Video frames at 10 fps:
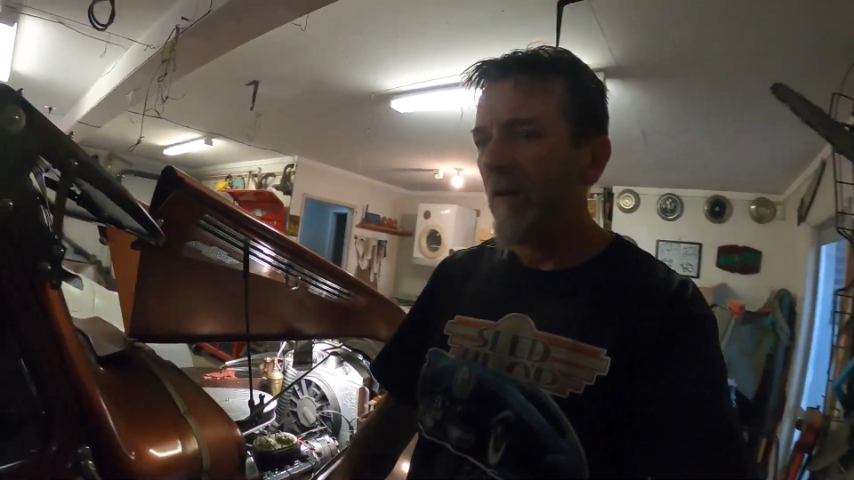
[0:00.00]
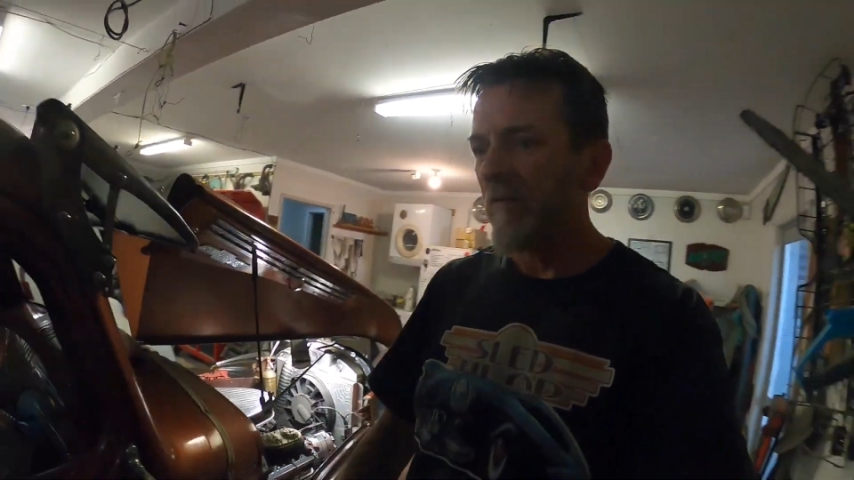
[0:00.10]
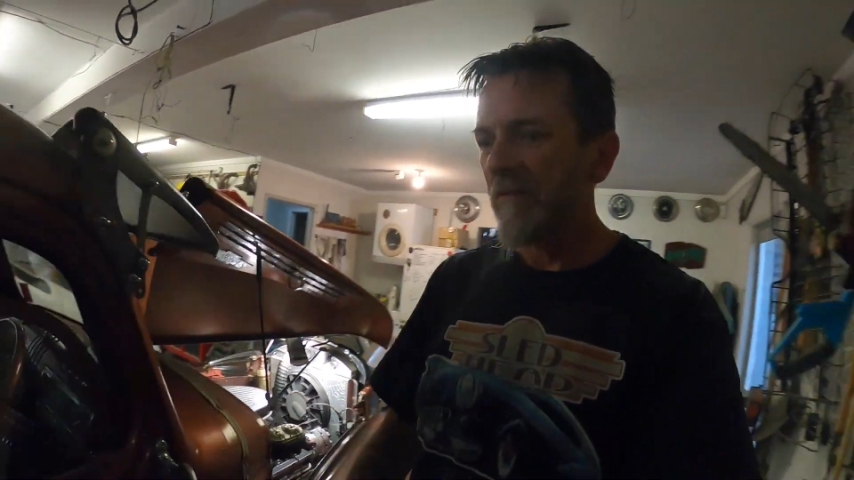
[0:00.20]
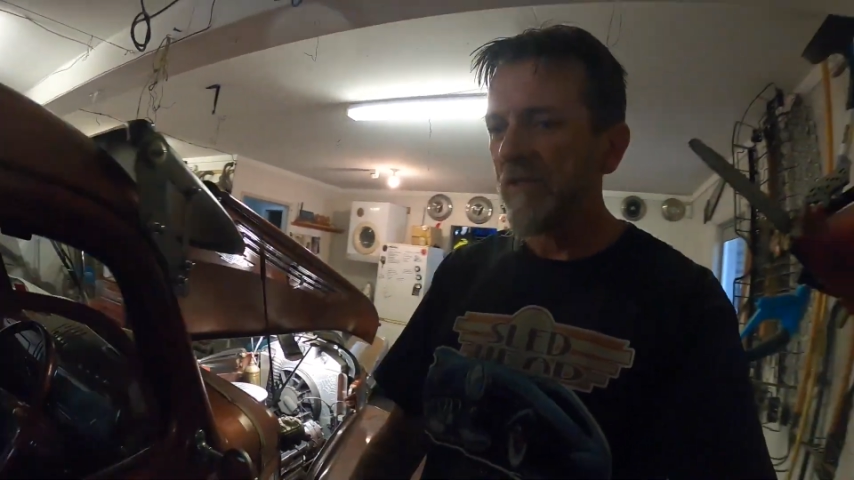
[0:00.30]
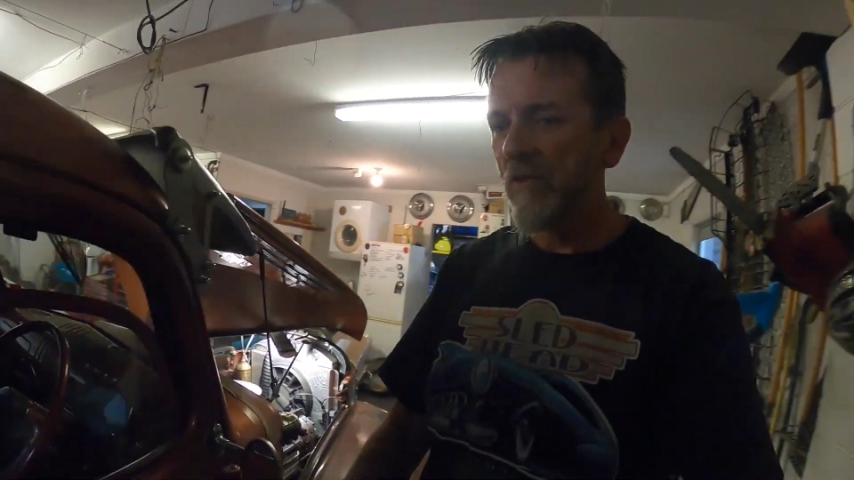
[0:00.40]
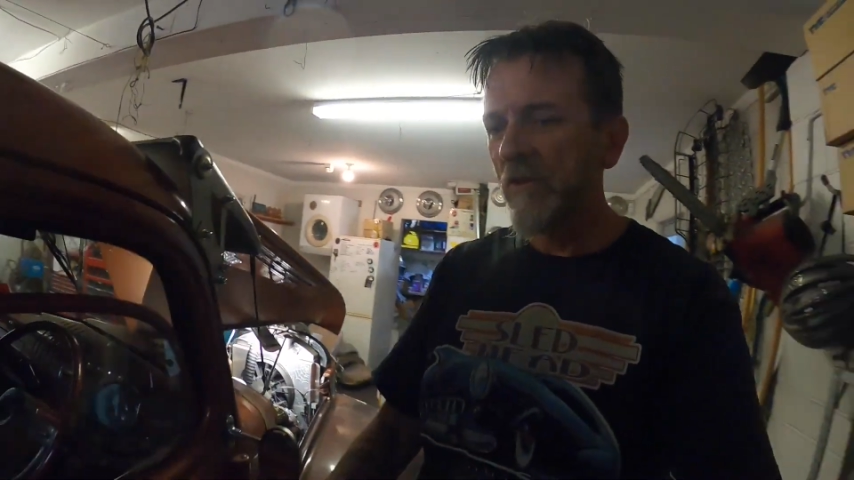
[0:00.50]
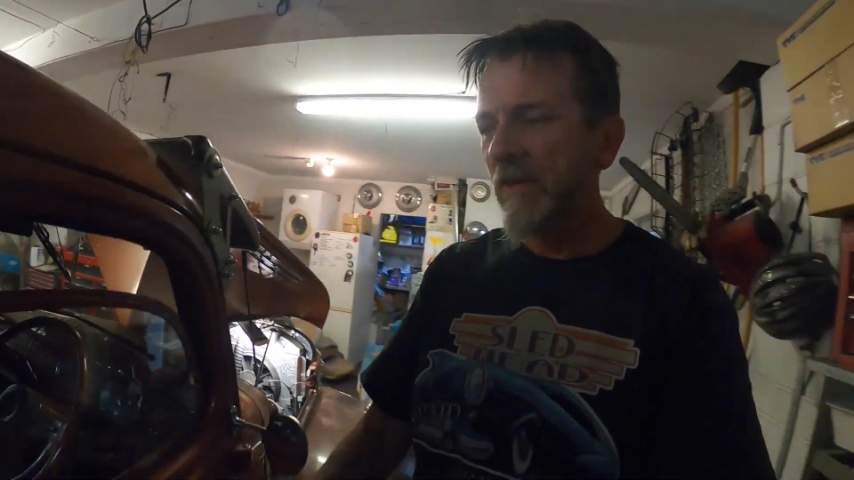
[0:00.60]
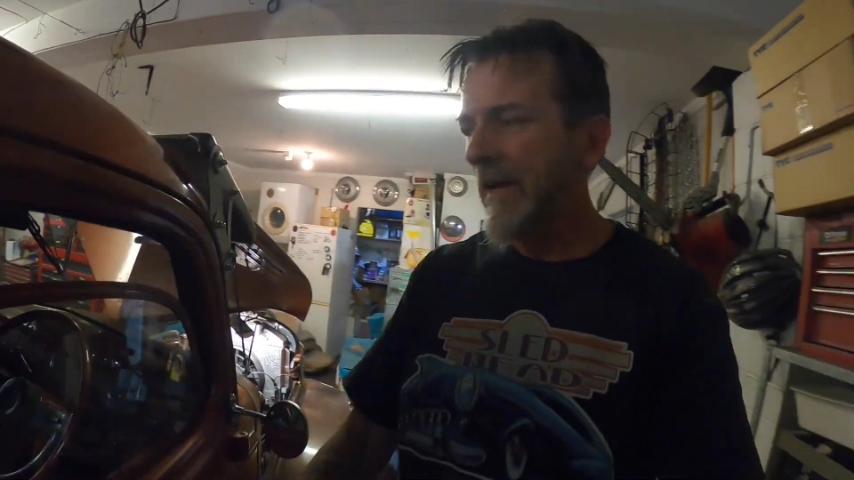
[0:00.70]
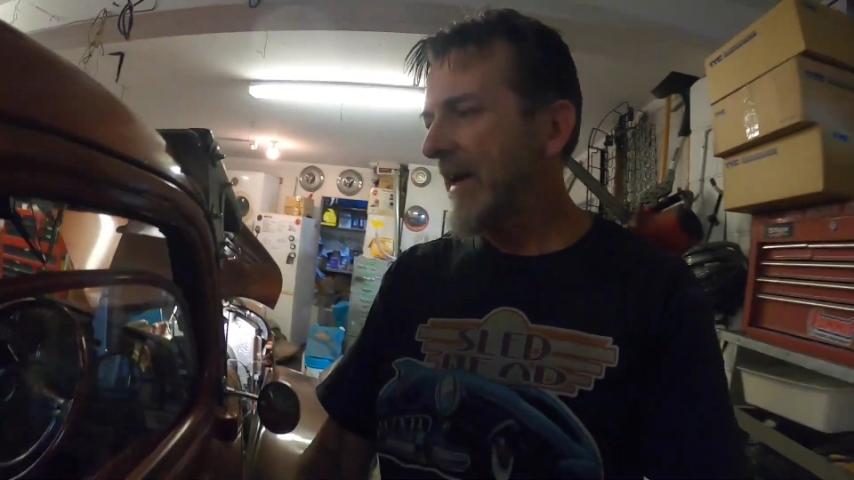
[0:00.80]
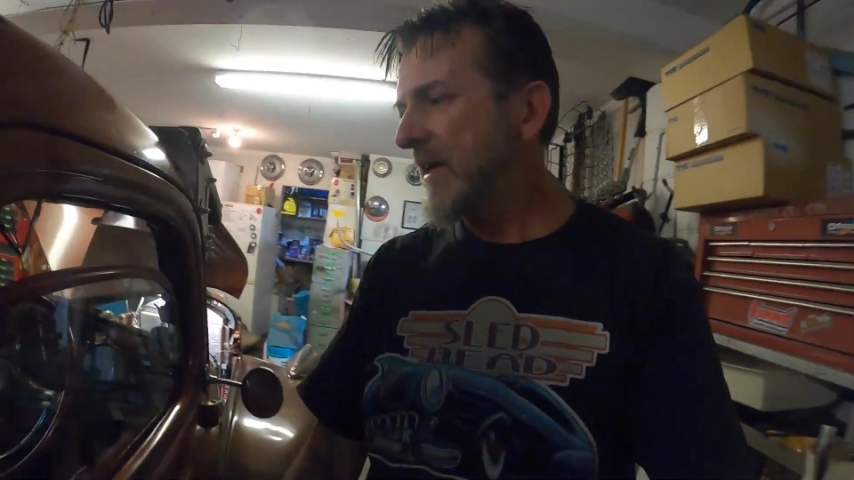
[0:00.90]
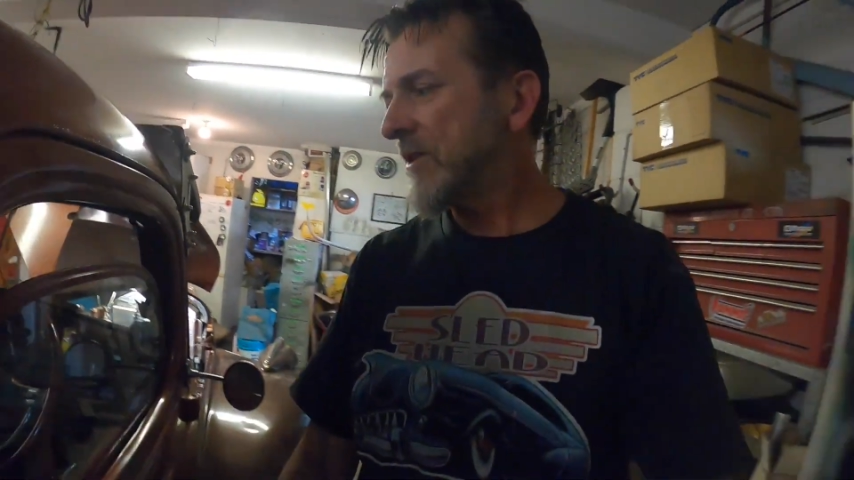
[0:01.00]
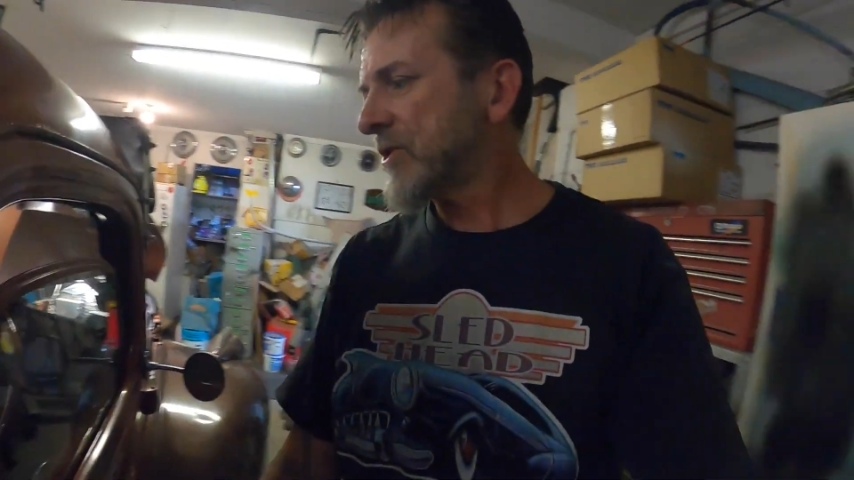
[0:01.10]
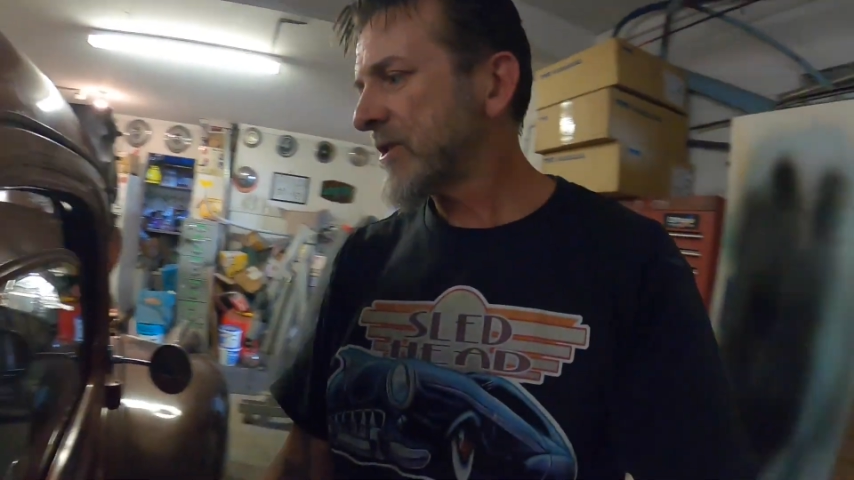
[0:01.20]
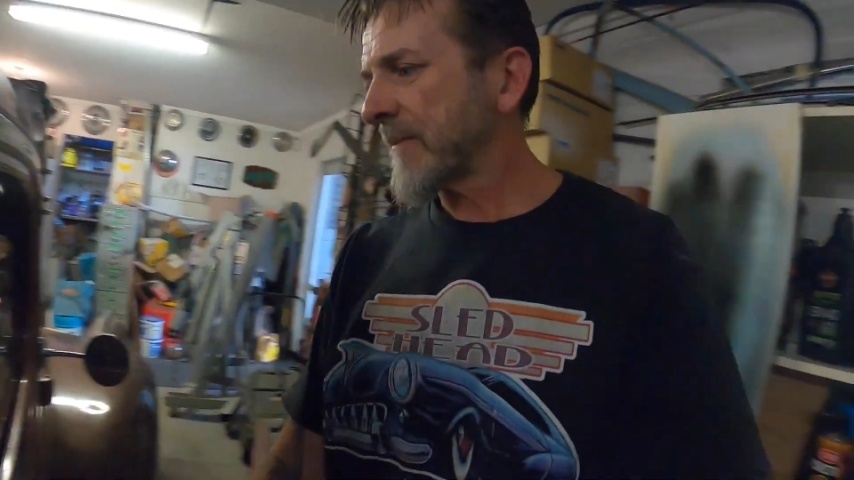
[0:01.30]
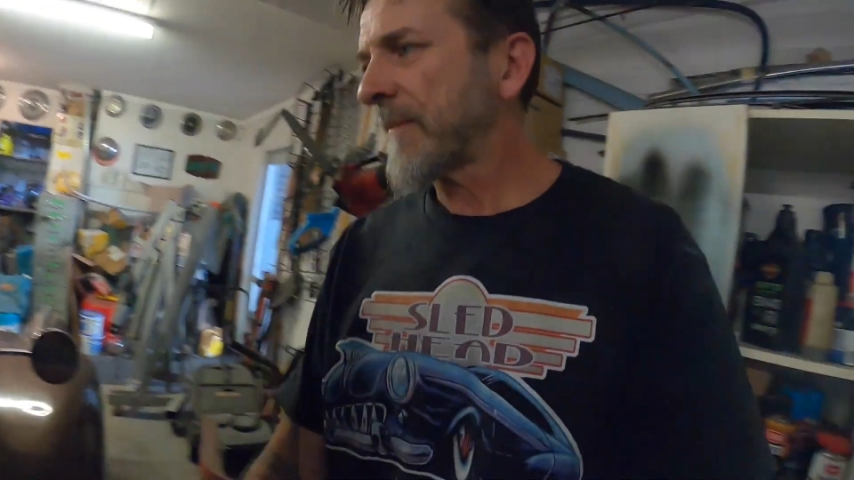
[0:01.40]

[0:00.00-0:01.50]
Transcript: of a certain age.